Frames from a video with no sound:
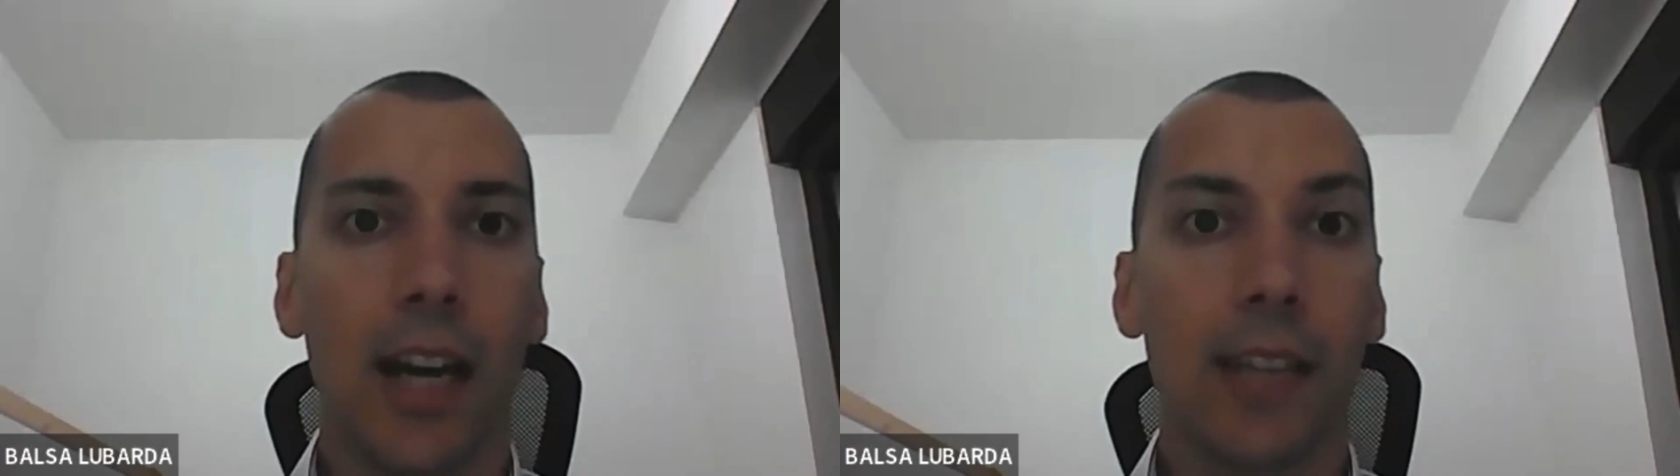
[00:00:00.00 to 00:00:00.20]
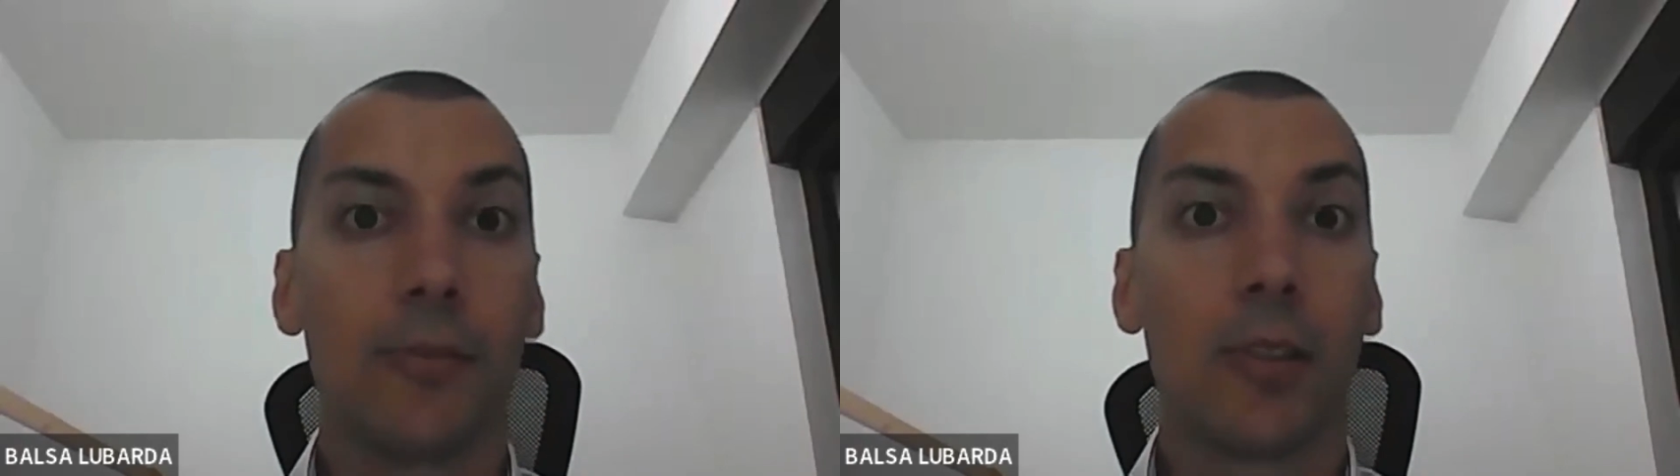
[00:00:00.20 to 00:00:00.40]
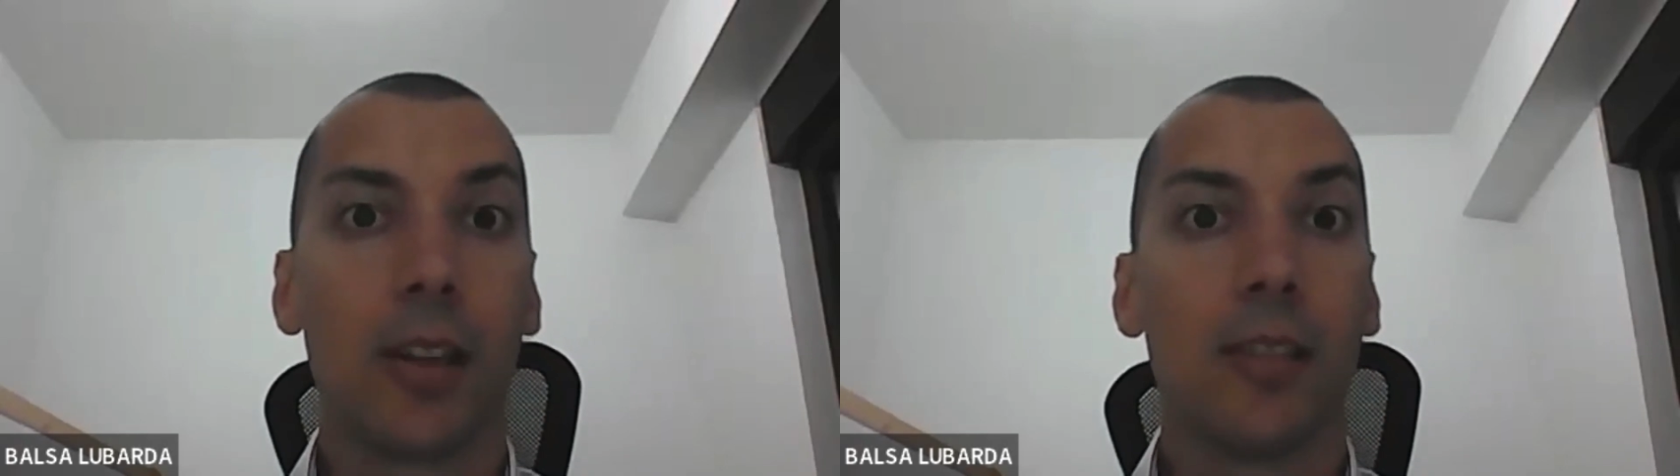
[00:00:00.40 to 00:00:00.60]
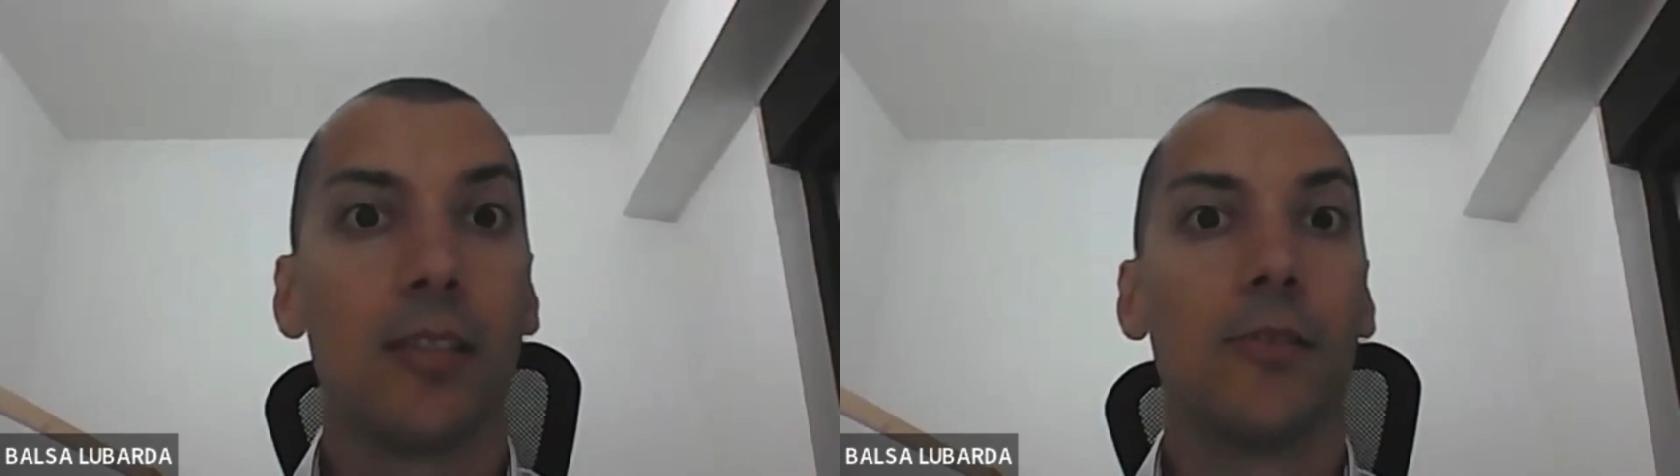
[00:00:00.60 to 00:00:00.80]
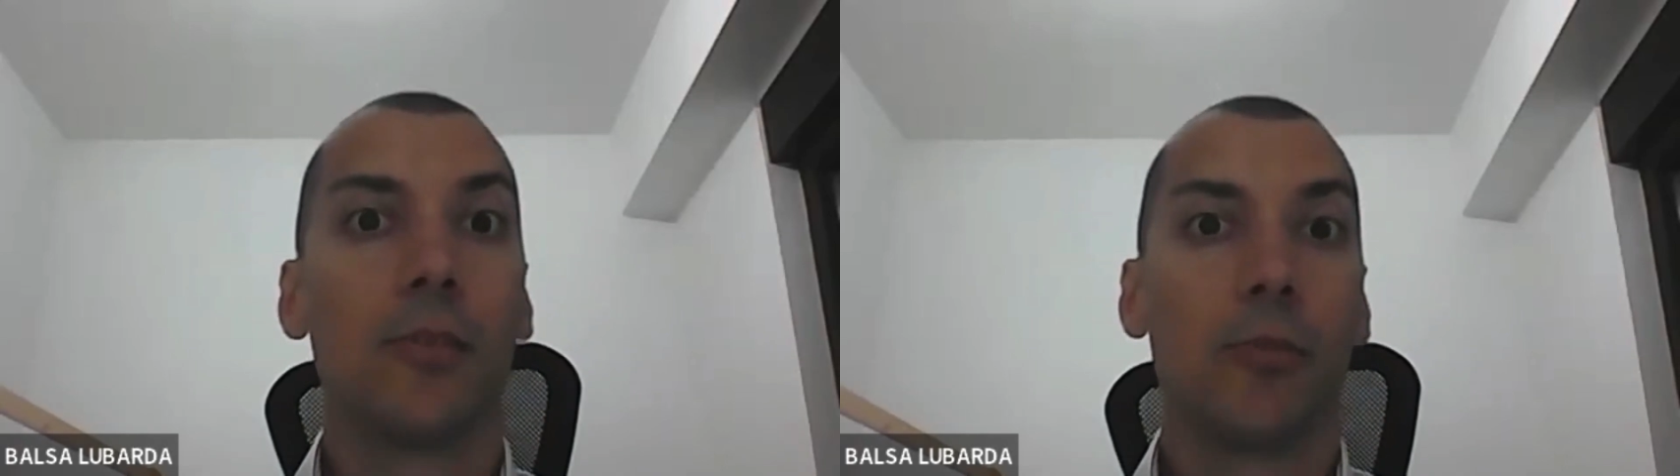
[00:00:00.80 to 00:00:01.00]

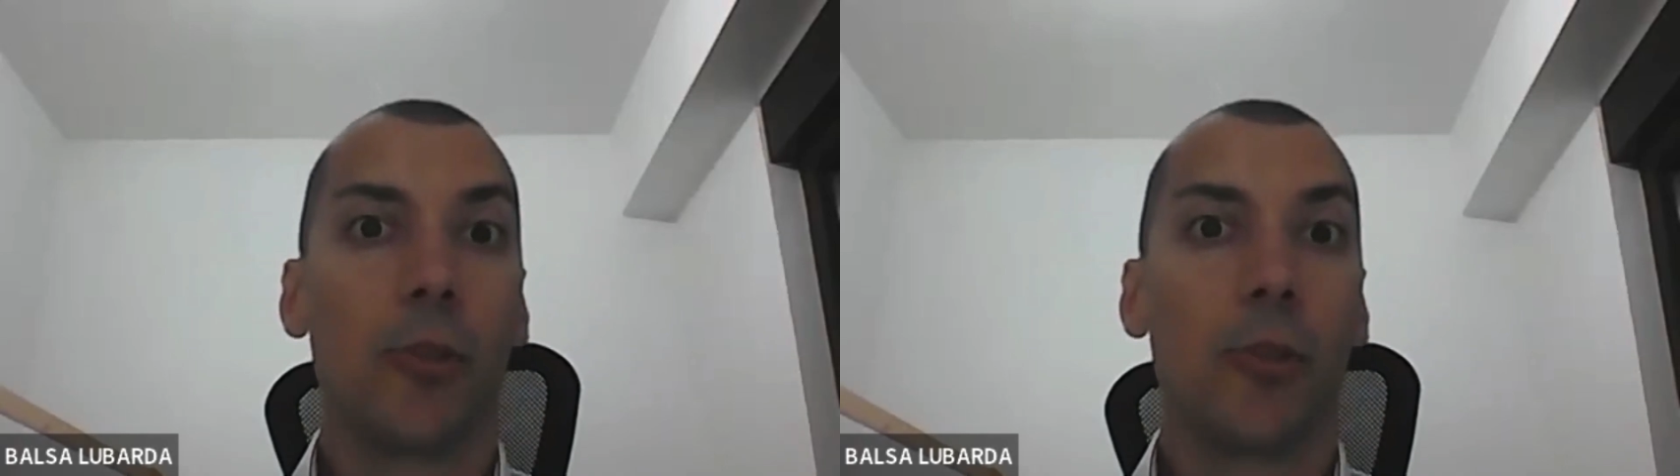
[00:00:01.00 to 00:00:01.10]
advocating for